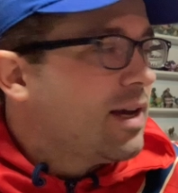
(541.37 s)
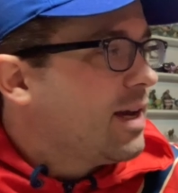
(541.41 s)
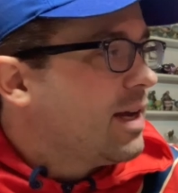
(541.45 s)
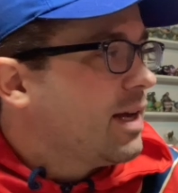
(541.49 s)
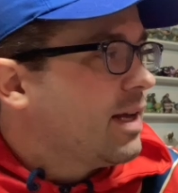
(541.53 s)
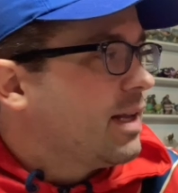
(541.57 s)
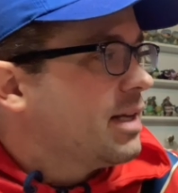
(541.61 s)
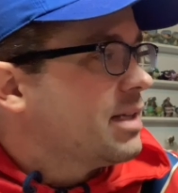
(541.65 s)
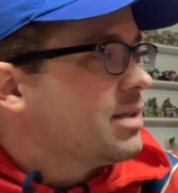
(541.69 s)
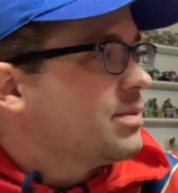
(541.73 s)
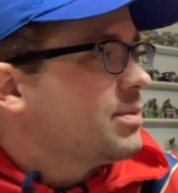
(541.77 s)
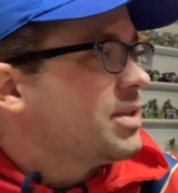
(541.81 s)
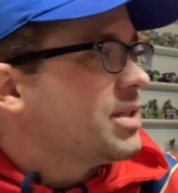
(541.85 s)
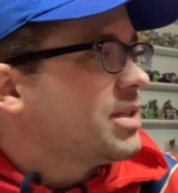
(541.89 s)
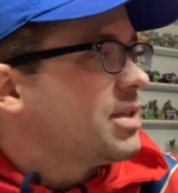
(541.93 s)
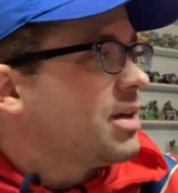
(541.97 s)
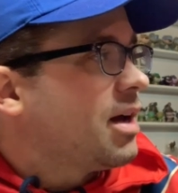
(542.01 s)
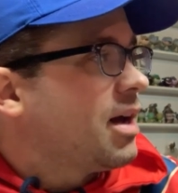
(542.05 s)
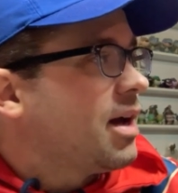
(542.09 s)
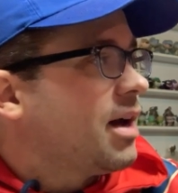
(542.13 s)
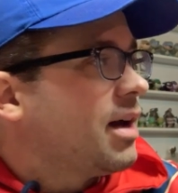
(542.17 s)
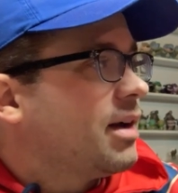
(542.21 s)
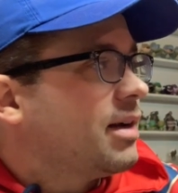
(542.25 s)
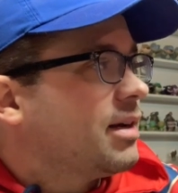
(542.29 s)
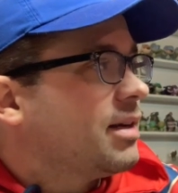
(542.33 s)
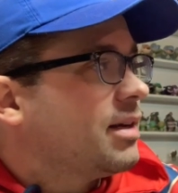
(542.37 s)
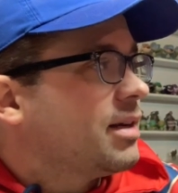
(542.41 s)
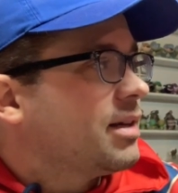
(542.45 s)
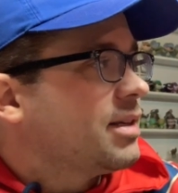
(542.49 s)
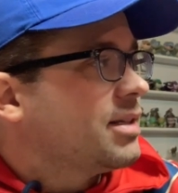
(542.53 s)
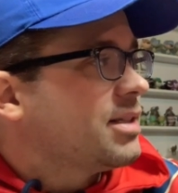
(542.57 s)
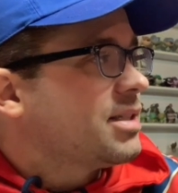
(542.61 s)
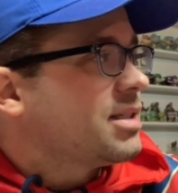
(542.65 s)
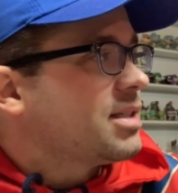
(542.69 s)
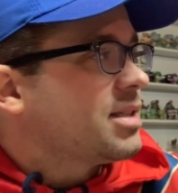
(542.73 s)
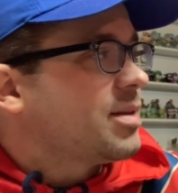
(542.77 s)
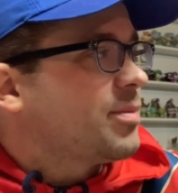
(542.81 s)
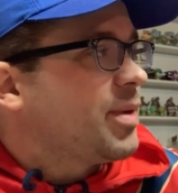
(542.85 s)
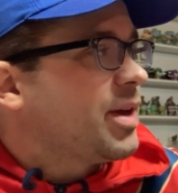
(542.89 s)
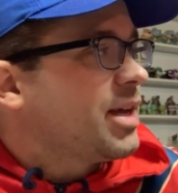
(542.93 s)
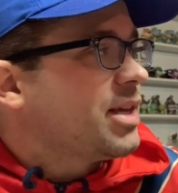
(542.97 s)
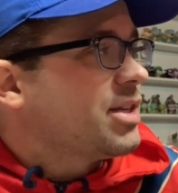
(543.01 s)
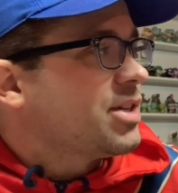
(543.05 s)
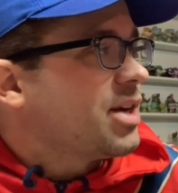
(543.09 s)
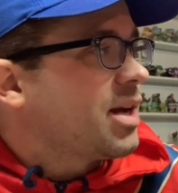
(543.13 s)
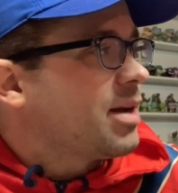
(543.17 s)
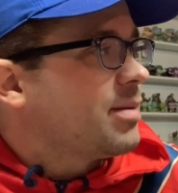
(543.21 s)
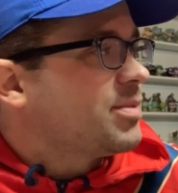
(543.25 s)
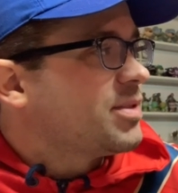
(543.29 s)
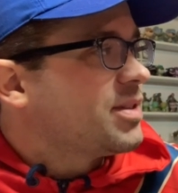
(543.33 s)
and as we saw, just the paint
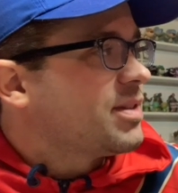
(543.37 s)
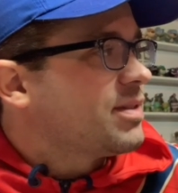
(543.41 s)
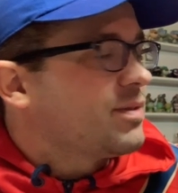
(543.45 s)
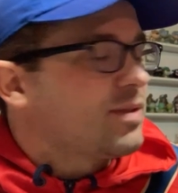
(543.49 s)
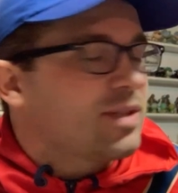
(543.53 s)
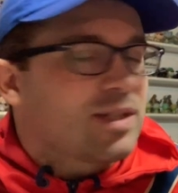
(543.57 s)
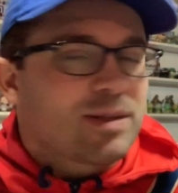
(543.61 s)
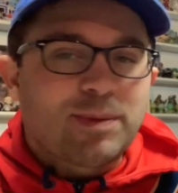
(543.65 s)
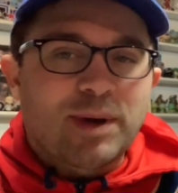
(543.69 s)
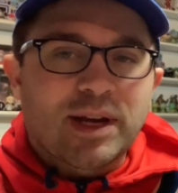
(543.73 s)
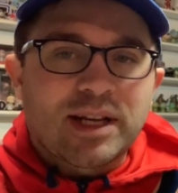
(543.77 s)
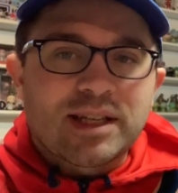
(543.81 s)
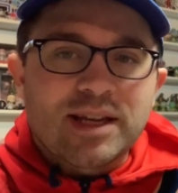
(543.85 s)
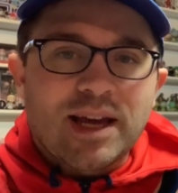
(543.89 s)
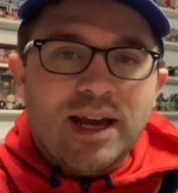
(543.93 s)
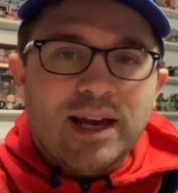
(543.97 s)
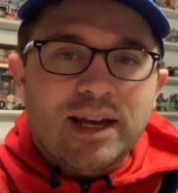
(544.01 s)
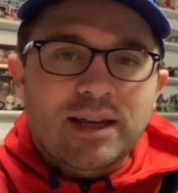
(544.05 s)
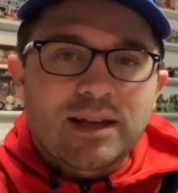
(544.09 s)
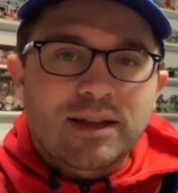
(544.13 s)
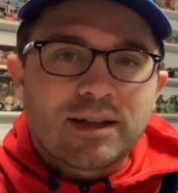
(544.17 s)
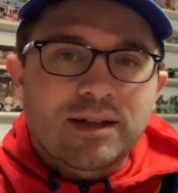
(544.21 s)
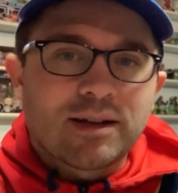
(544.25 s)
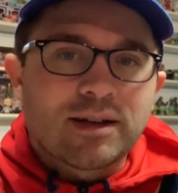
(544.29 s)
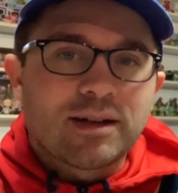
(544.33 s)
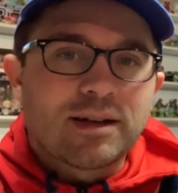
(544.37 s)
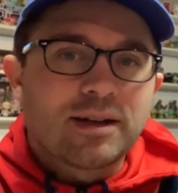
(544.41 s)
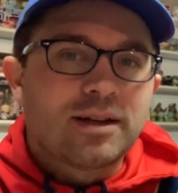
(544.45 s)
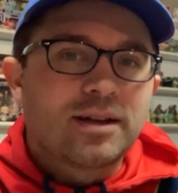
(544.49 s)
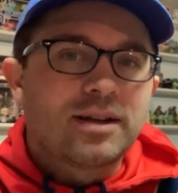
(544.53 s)
job's spectacular.